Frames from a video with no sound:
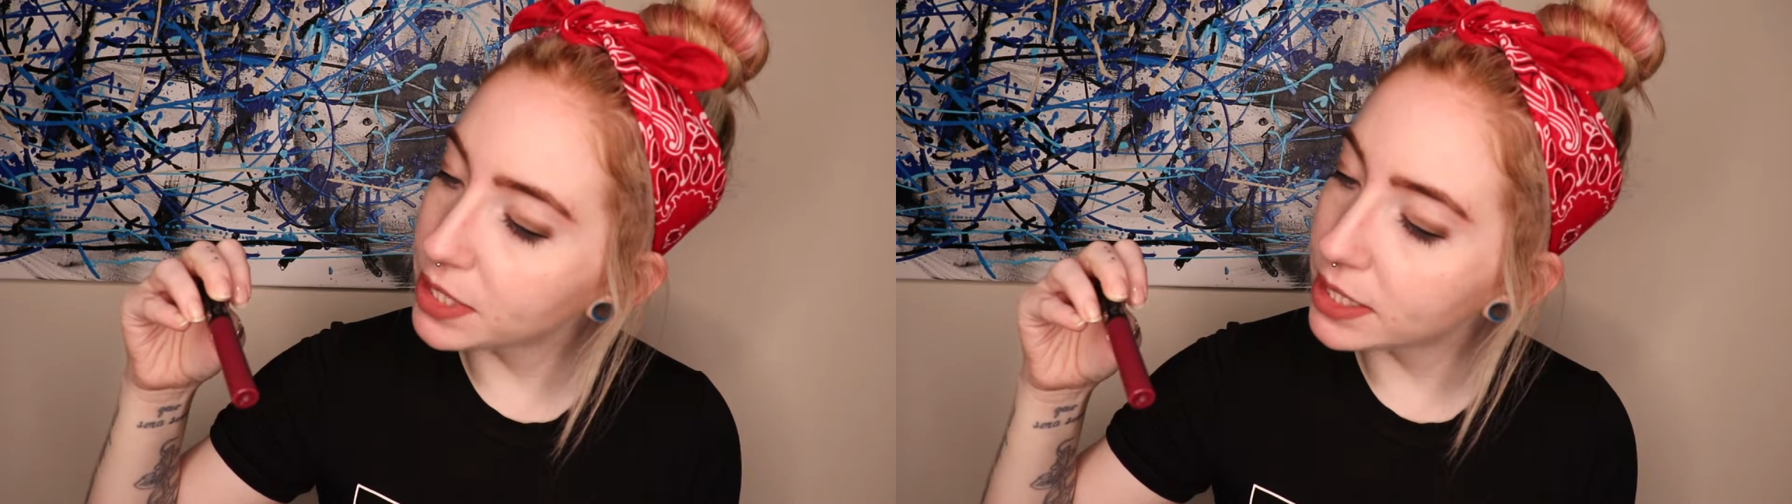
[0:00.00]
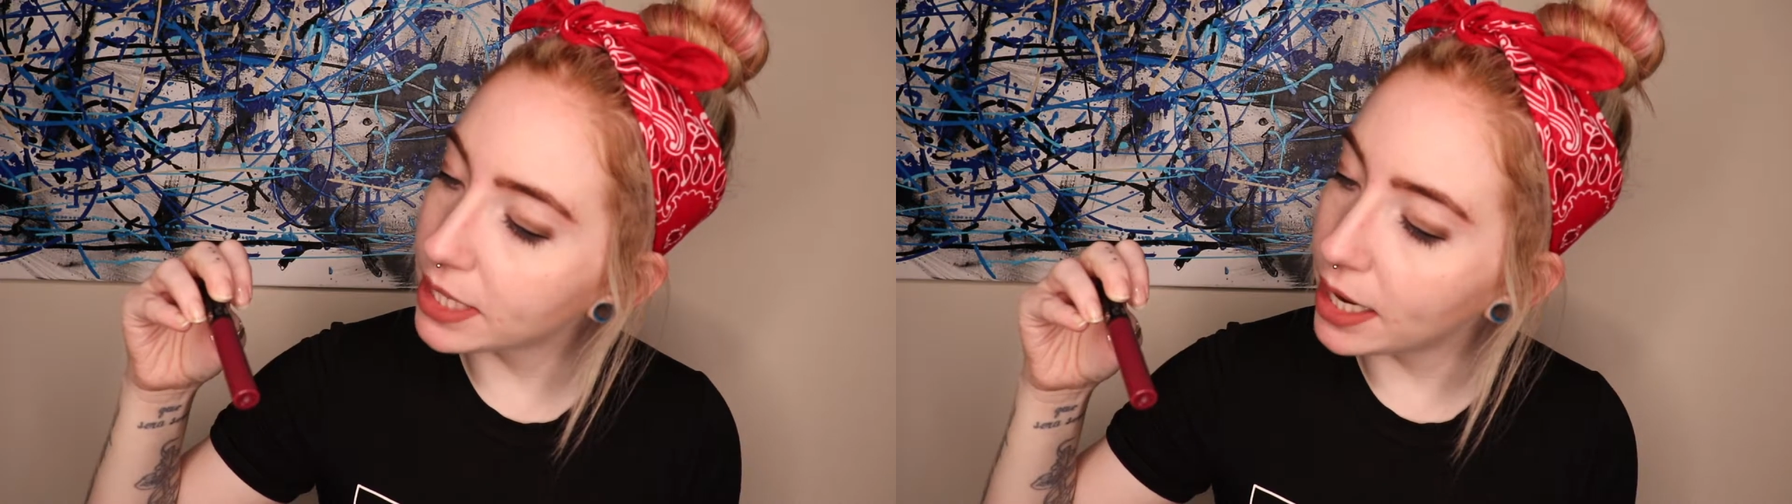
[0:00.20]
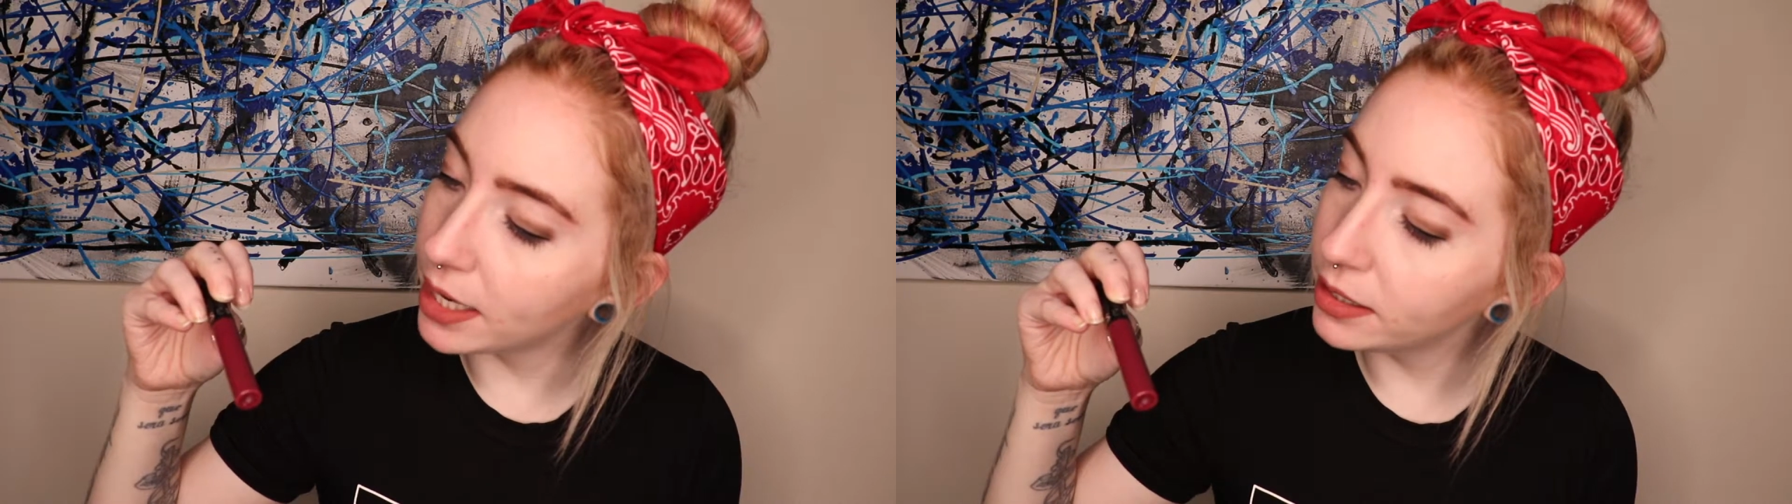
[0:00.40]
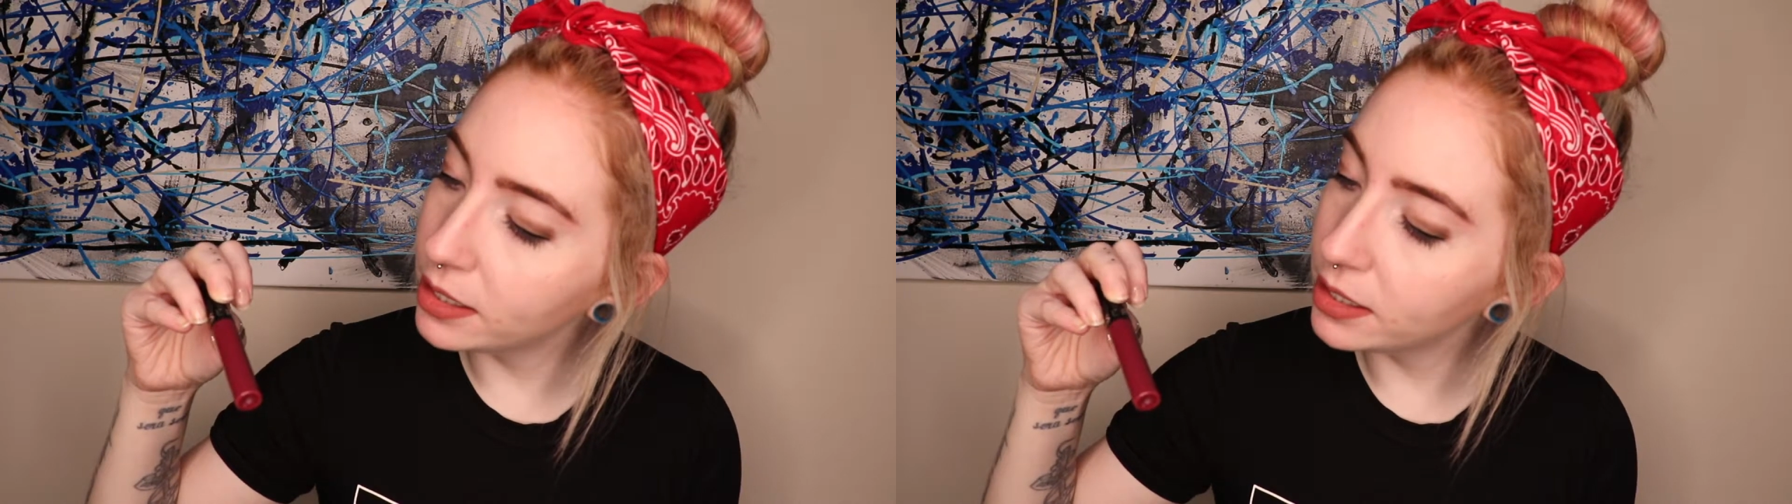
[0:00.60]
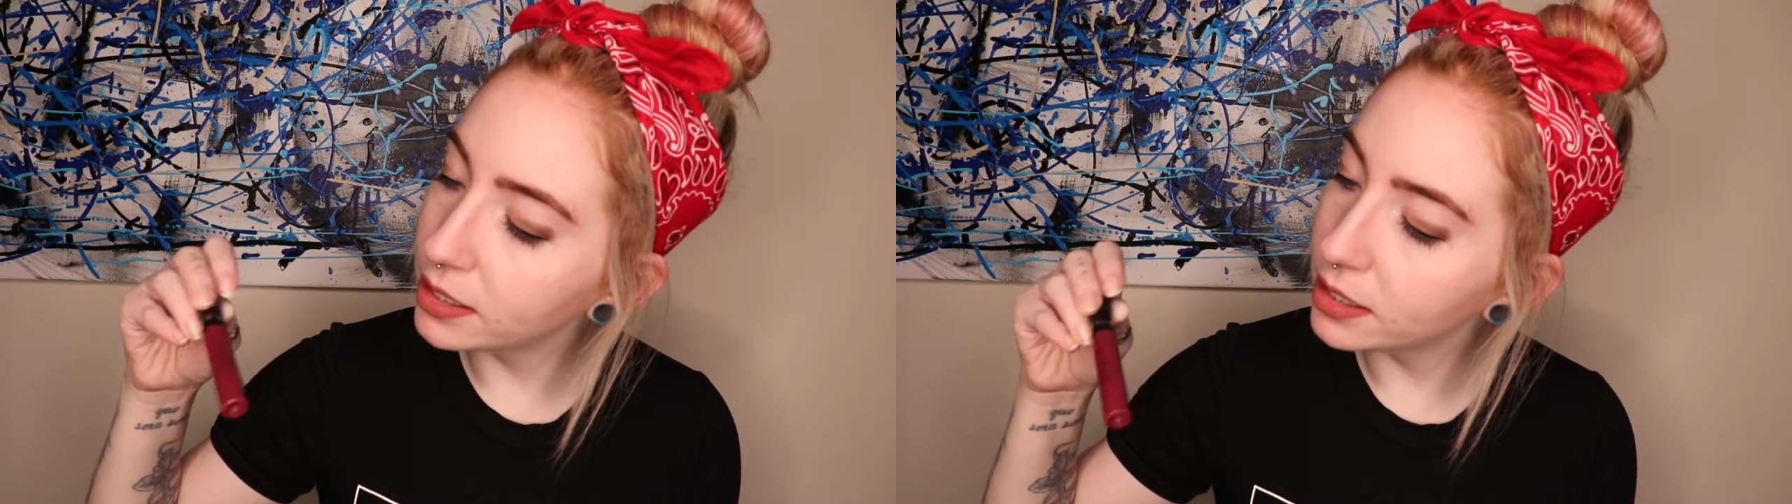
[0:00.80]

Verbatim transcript: stain